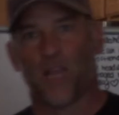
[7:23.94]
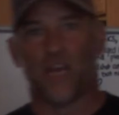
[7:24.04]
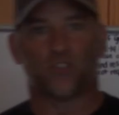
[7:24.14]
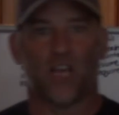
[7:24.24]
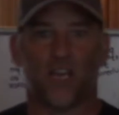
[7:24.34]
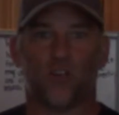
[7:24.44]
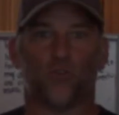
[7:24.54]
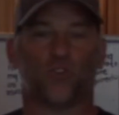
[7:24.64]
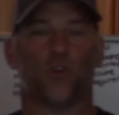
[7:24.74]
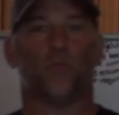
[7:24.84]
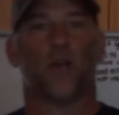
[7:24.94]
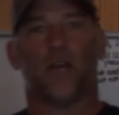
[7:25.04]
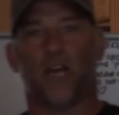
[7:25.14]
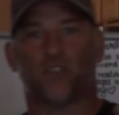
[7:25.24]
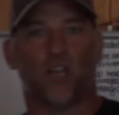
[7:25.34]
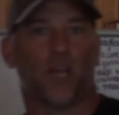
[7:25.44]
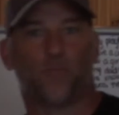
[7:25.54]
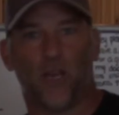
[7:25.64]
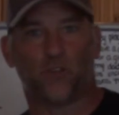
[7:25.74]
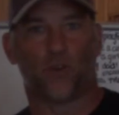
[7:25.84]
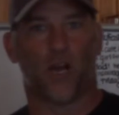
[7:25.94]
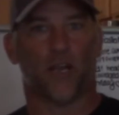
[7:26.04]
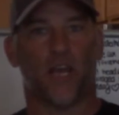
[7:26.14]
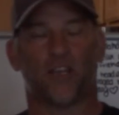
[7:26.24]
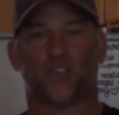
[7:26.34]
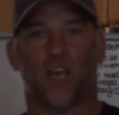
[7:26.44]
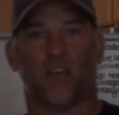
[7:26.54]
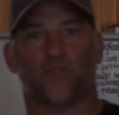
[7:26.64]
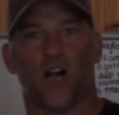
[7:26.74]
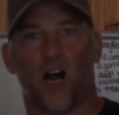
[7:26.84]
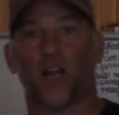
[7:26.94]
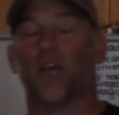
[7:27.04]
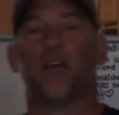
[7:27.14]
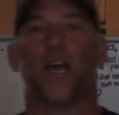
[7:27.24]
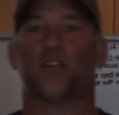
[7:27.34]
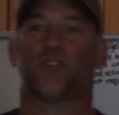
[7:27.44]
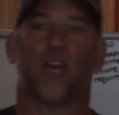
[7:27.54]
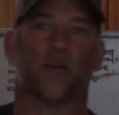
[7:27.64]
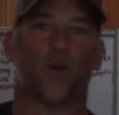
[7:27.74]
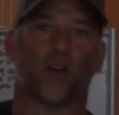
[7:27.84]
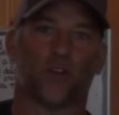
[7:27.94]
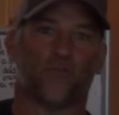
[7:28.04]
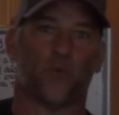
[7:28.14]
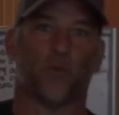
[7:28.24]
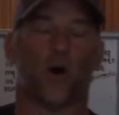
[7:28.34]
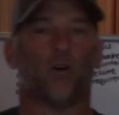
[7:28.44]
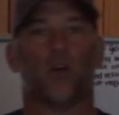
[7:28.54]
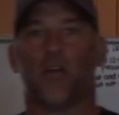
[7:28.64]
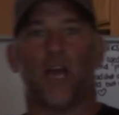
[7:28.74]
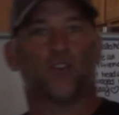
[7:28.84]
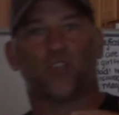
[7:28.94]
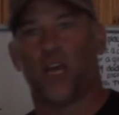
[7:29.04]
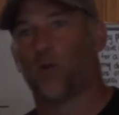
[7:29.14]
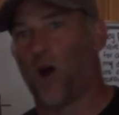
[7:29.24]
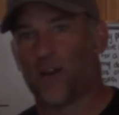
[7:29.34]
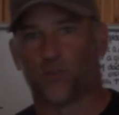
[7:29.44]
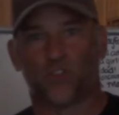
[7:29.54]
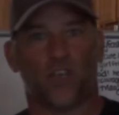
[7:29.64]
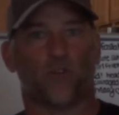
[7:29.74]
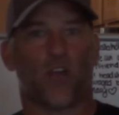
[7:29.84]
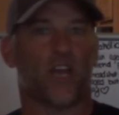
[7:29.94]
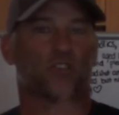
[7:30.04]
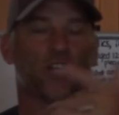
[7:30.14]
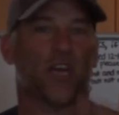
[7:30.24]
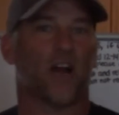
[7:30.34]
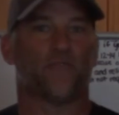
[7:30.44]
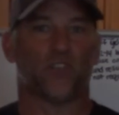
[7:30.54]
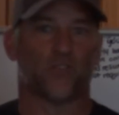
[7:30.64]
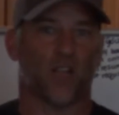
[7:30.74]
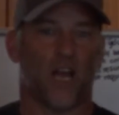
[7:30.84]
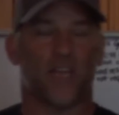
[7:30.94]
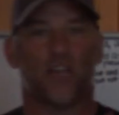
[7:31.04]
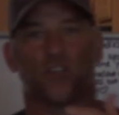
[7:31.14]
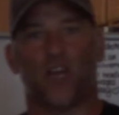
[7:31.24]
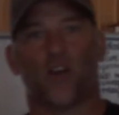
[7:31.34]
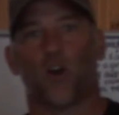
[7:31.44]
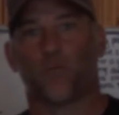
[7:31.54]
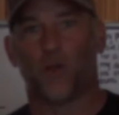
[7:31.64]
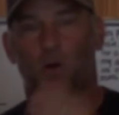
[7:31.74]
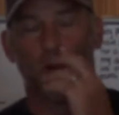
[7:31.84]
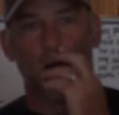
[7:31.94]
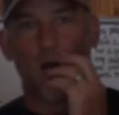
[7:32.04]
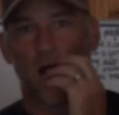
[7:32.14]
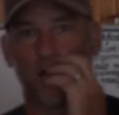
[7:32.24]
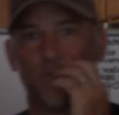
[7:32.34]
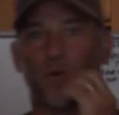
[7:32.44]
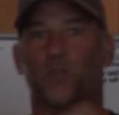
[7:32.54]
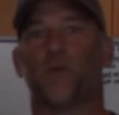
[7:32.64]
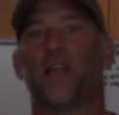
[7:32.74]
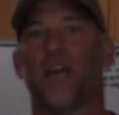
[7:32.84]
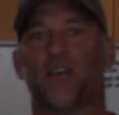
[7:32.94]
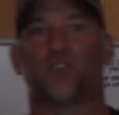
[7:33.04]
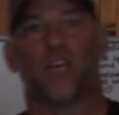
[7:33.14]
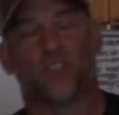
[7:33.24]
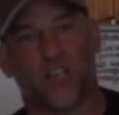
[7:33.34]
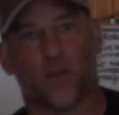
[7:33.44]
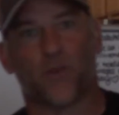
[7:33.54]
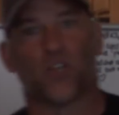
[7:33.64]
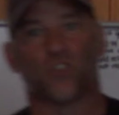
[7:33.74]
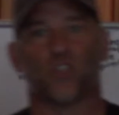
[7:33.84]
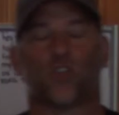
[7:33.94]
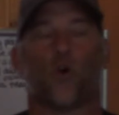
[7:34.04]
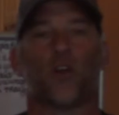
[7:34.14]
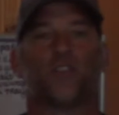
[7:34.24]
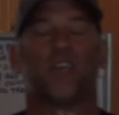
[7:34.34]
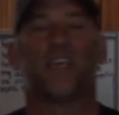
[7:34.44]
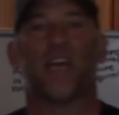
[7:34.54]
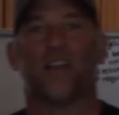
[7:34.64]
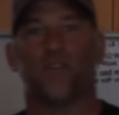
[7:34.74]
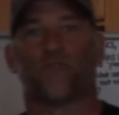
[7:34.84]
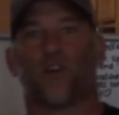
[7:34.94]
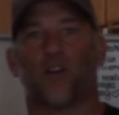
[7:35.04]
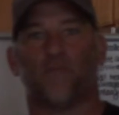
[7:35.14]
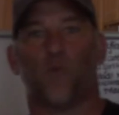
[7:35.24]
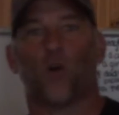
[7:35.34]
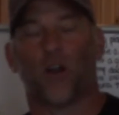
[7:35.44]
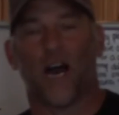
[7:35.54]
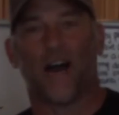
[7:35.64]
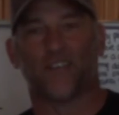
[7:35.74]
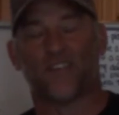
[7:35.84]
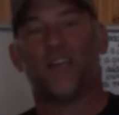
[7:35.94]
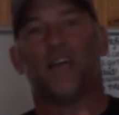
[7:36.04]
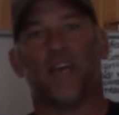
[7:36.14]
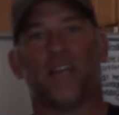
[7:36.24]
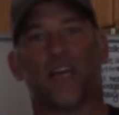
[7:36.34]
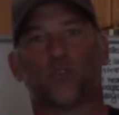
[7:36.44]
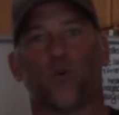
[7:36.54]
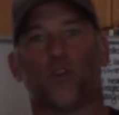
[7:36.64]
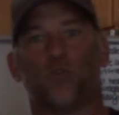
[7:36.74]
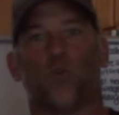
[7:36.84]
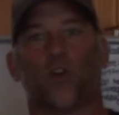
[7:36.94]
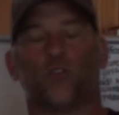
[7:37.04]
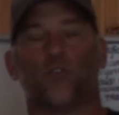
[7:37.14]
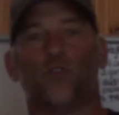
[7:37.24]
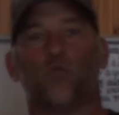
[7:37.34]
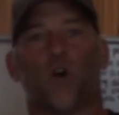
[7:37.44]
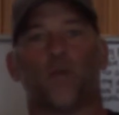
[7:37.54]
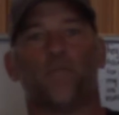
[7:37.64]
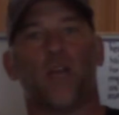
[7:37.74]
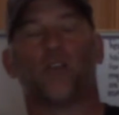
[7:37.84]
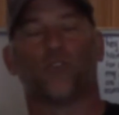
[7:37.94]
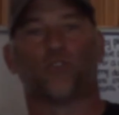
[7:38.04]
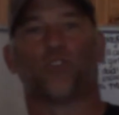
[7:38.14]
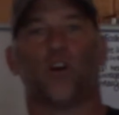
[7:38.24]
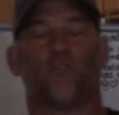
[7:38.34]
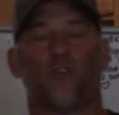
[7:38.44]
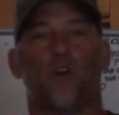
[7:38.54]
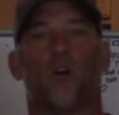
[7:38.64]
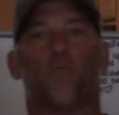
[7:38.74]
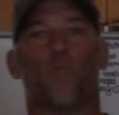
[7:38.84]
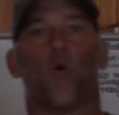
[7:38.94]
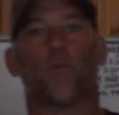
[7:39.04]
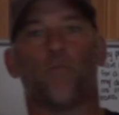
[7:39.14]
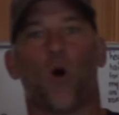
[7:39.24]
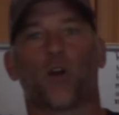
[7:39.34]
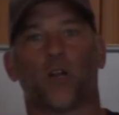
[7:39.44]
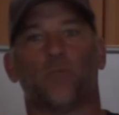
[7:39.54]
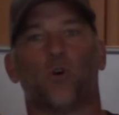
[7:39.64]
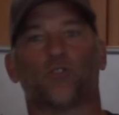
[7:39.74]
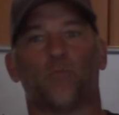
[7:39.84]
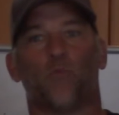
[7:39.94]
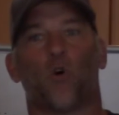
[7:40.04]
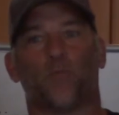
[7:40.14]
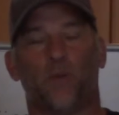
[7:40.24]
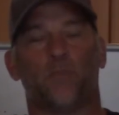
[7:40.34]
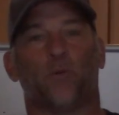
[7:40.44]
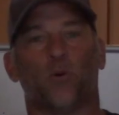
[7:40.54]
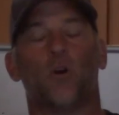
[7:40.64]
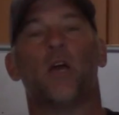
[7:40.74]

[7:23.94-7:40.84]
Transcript: hashtag YouTube, hashtag Patreon, hashtag vlog, hashtag American football, hashtag wide receiver, hashtag offensive line, hashtag RPO. I'm going to put as many hashtags in there because it's going to get in front of more eyes, and that's what you want to do. You want to make yourself more marketable to more people